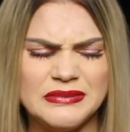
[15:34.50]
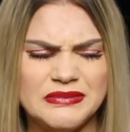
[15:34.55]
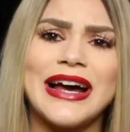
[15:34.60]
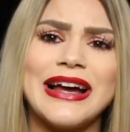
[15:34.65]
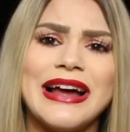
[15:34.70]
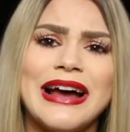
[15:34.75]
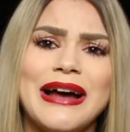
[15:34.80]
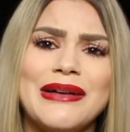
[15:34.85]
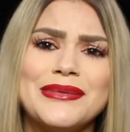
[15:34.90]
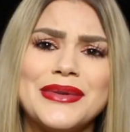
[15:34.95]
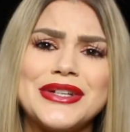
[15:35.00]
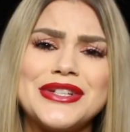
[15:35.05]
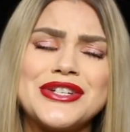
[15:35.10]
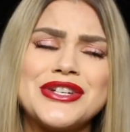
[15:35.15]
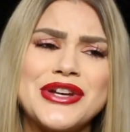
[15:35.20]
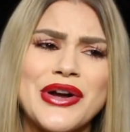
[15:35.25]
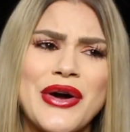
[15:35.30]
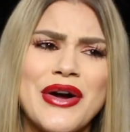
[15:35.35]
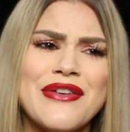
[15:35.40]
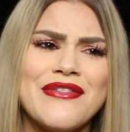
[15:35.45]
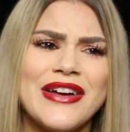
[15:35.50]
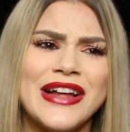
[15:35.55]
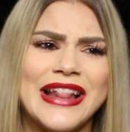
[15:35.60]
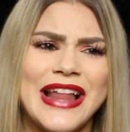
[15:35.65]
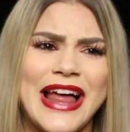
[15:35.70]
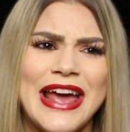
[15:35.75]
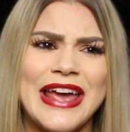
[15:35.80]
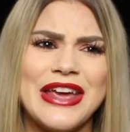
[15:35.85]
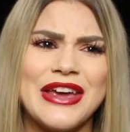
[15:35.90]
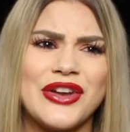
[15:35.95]
not sure if I
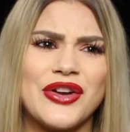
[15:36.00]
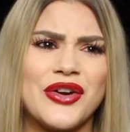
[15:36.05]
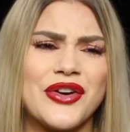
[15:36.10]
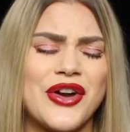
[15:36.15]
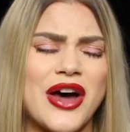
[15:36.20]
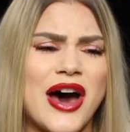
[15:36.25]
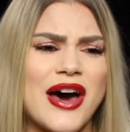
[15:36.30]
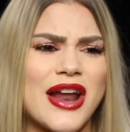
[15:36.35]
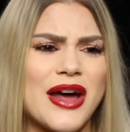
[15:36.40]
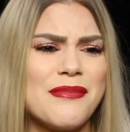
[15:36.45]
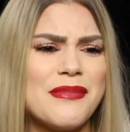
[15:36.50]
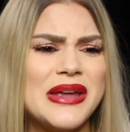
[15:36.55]
like it or not.